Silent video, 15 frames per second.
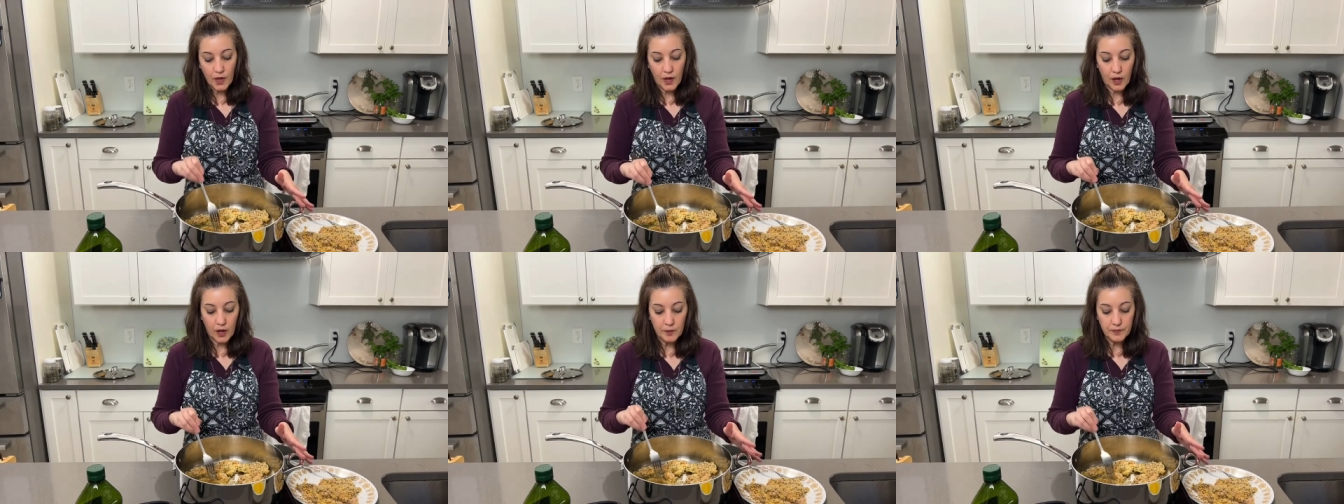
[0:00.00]

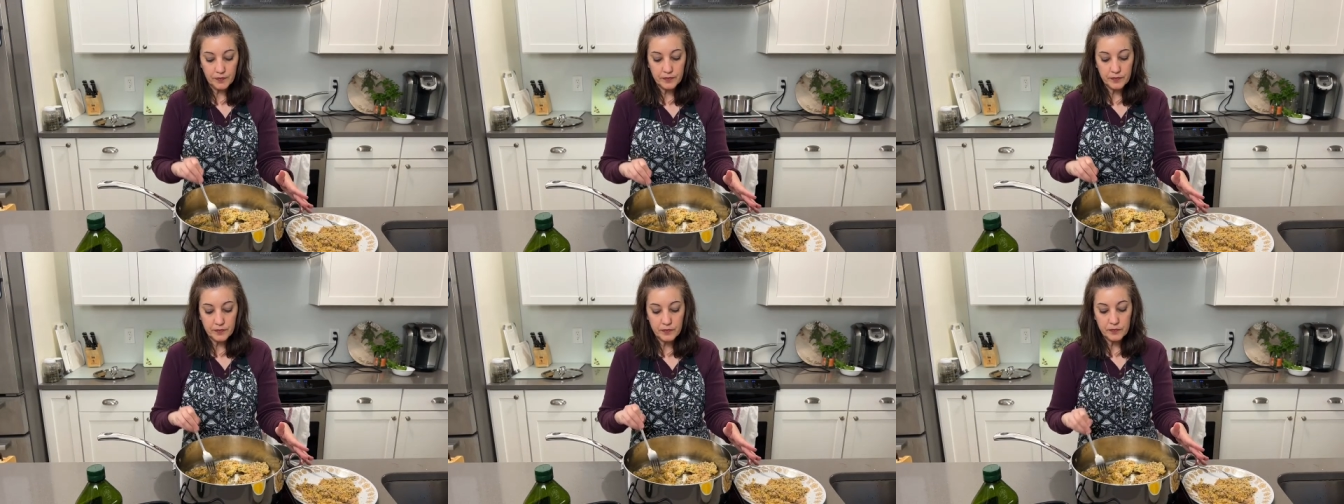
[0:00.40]
Um,
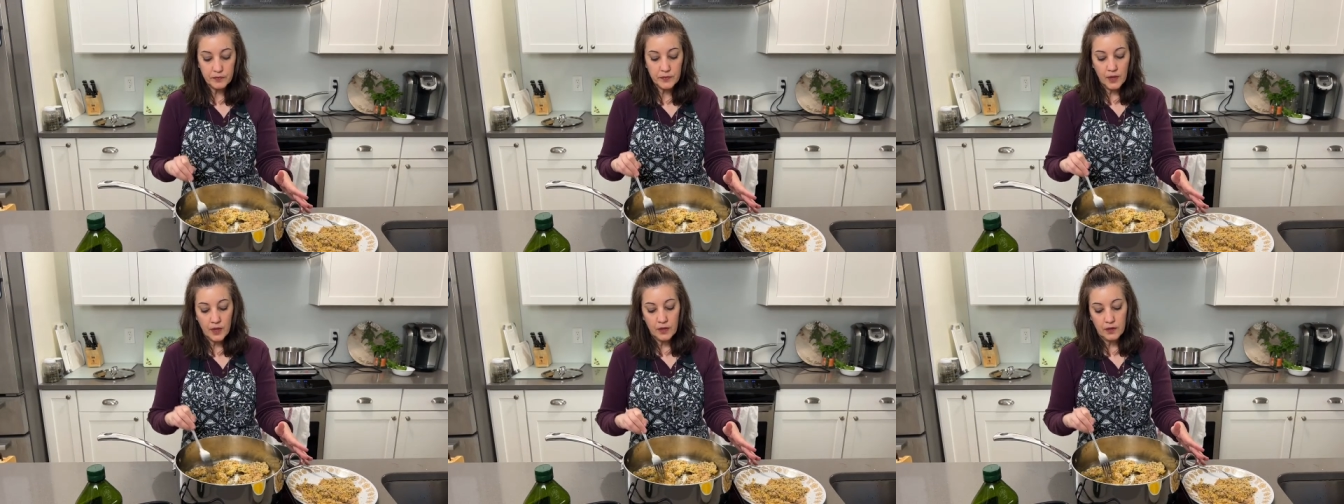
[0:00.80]

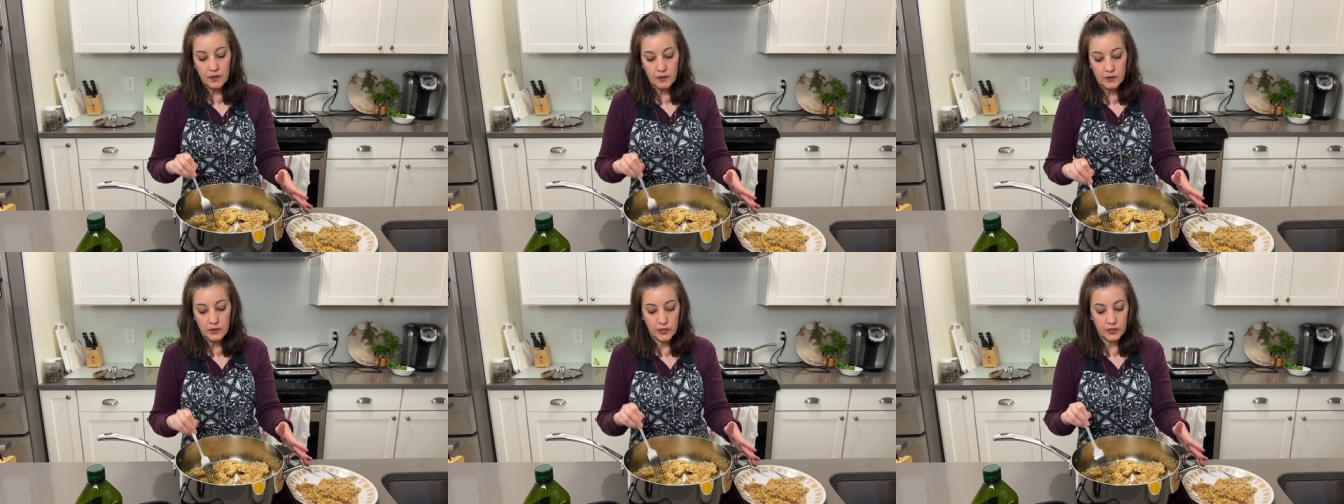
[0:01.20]

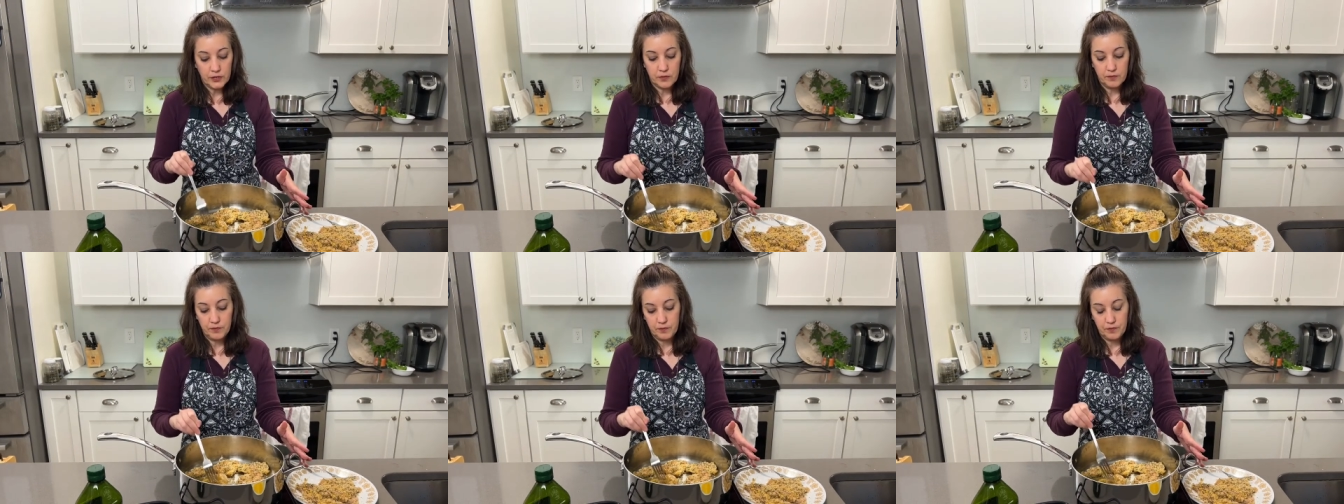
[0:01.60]

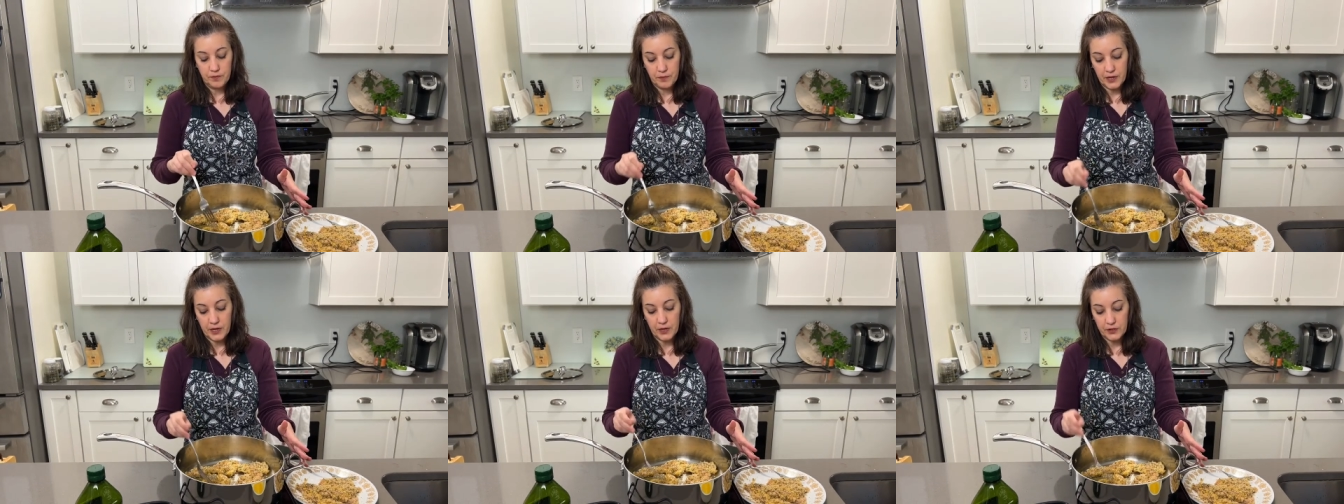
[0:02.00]
just
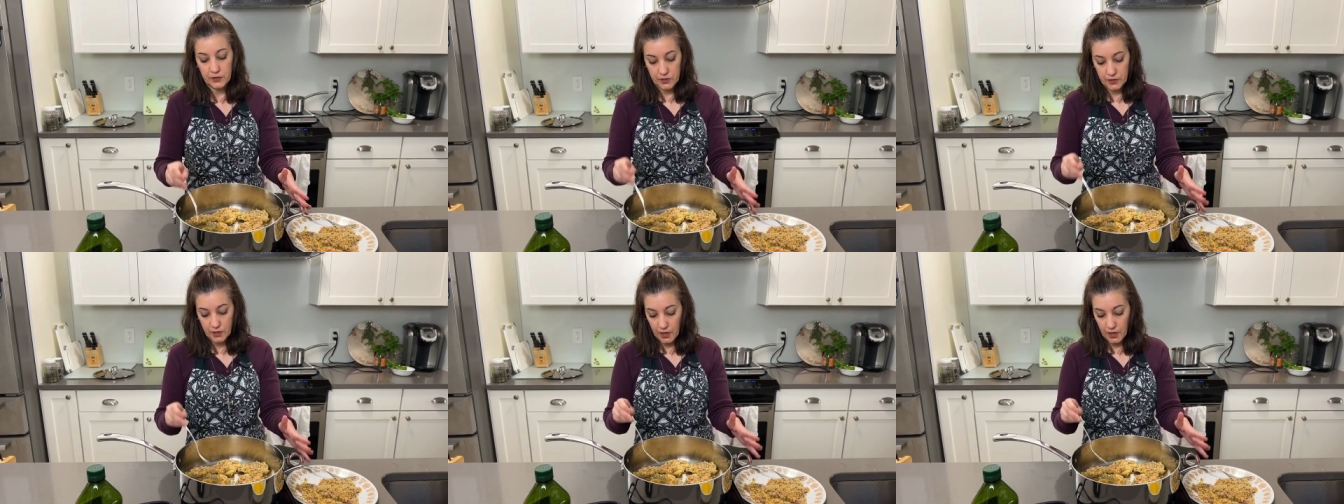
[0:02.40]
because.